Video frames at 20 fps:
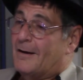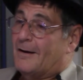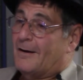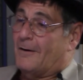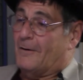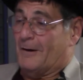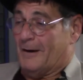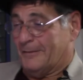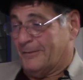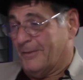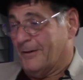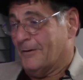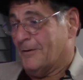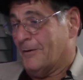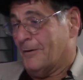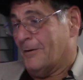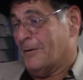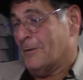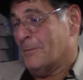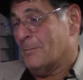All right, there
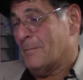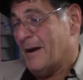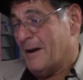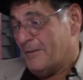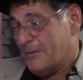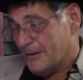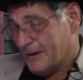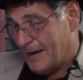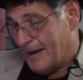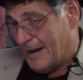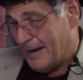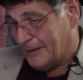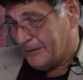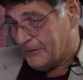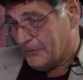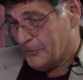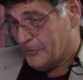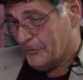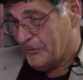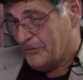are method
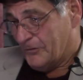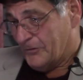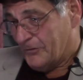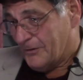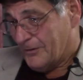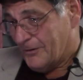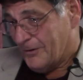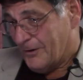actors,